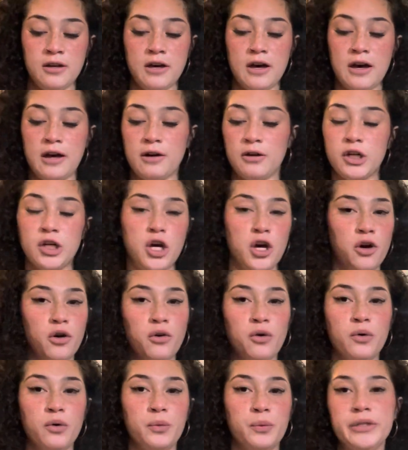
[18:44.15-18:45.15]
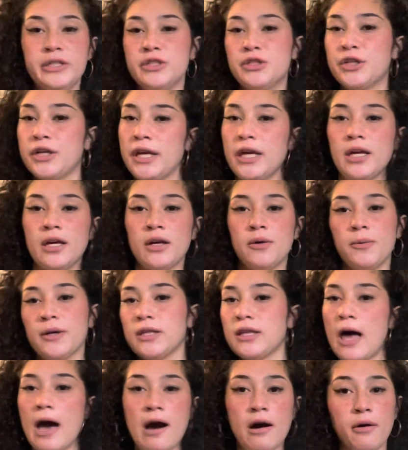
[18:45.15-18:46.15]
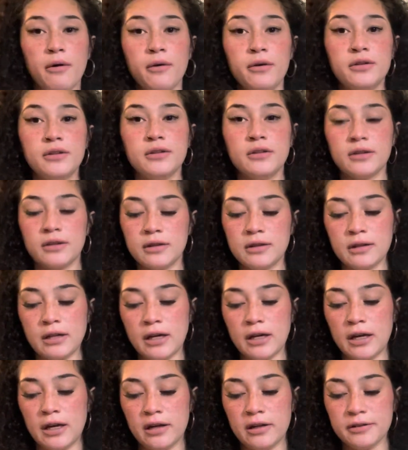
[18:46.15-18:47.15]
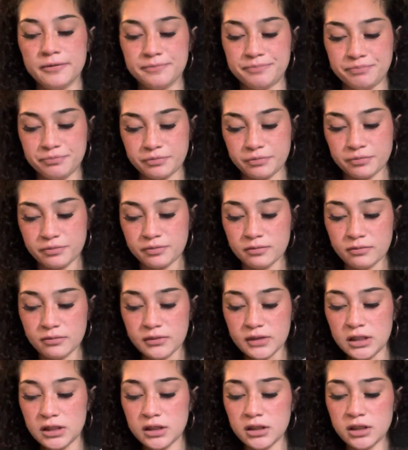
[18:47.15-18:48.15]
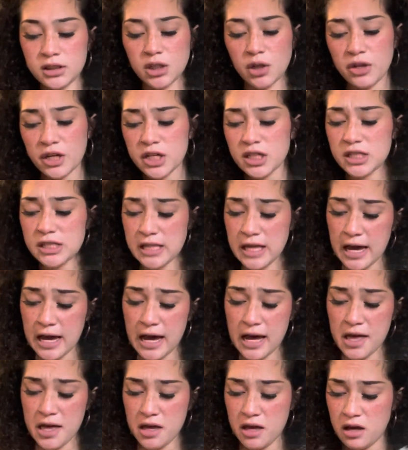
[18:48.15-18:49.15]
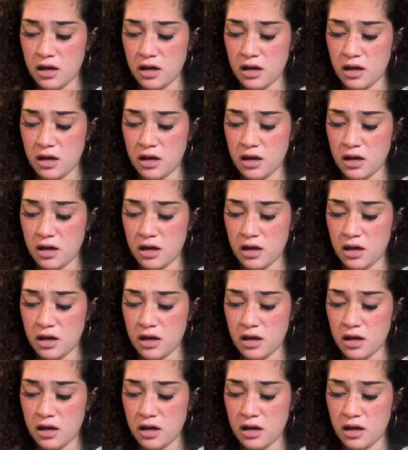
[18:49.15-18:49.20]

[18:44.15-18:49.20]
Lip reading: I don't know, we drink, we're loud, like, so there's that.